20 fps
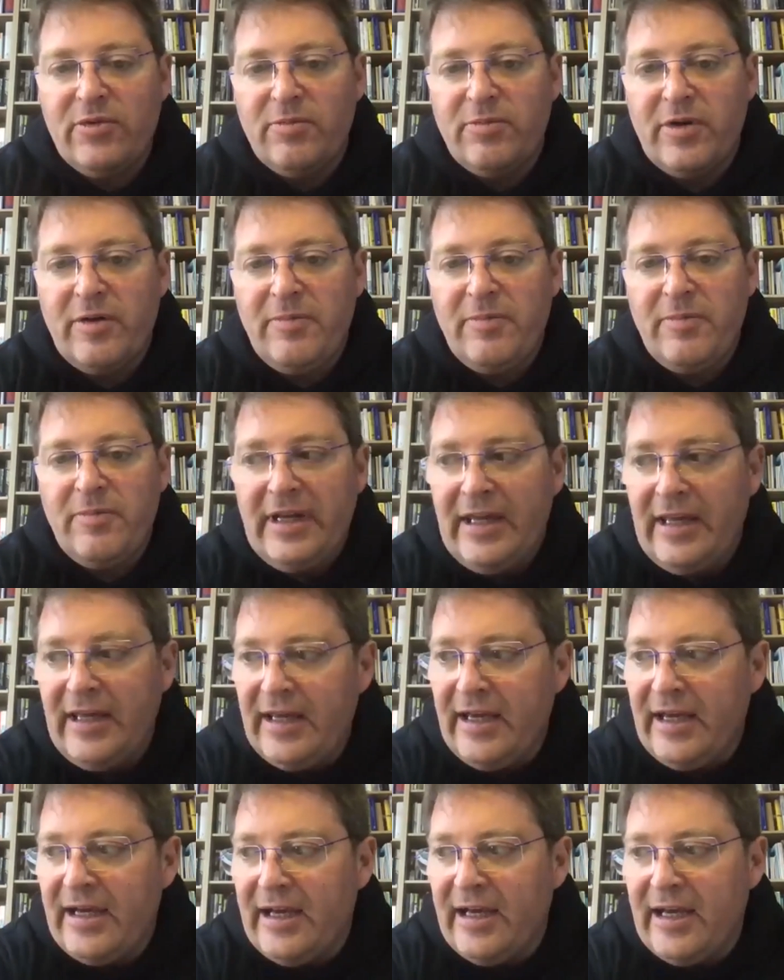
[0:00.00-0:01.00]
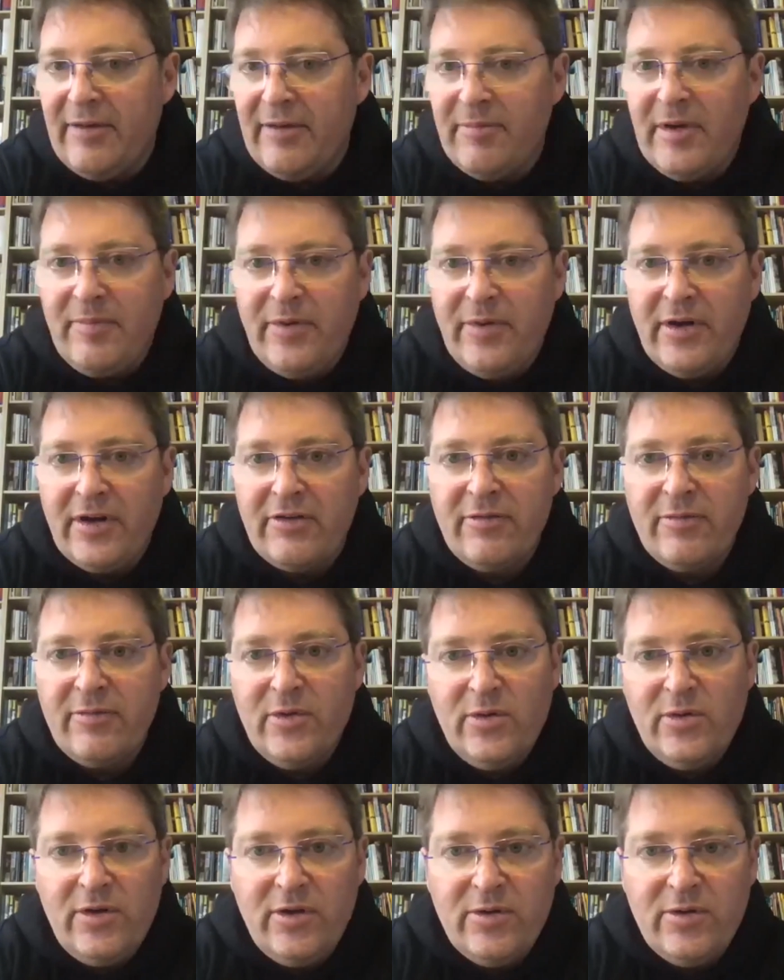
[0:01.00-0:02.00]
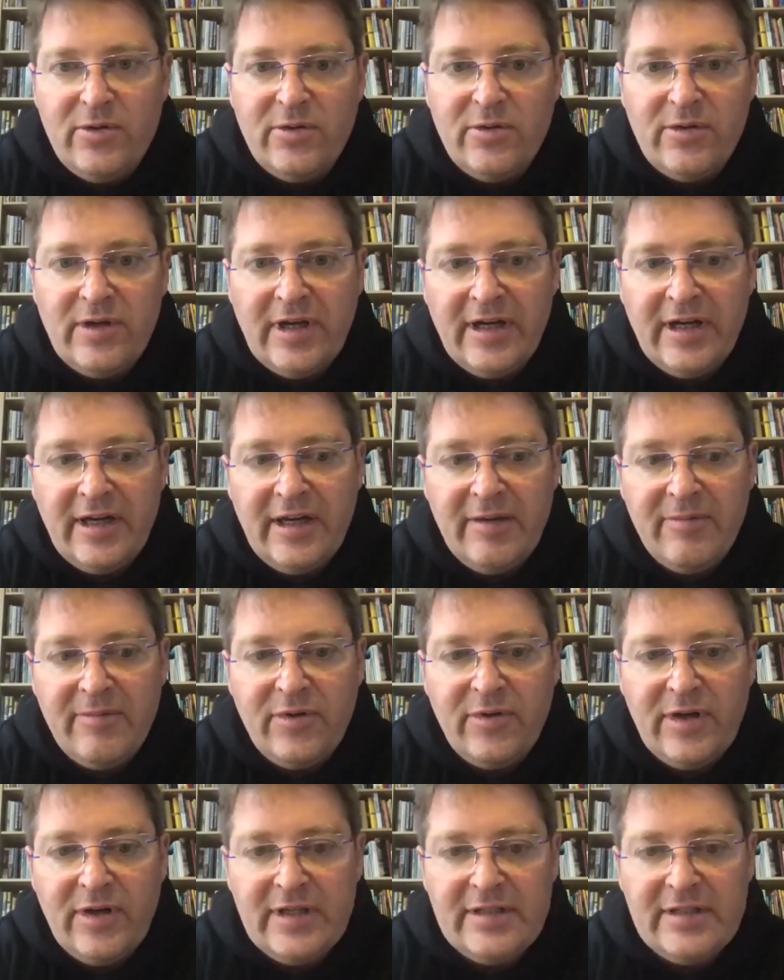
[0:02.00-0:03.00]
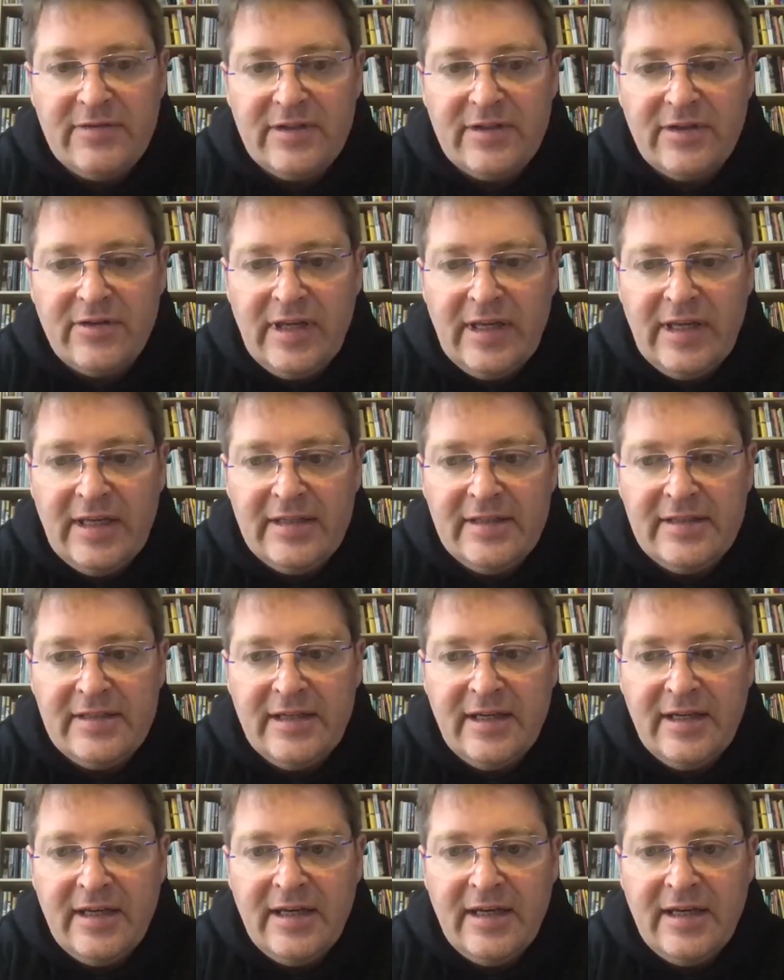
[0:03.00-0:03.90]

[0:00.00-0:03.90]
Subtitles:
properly, apart from all your impressive degrees.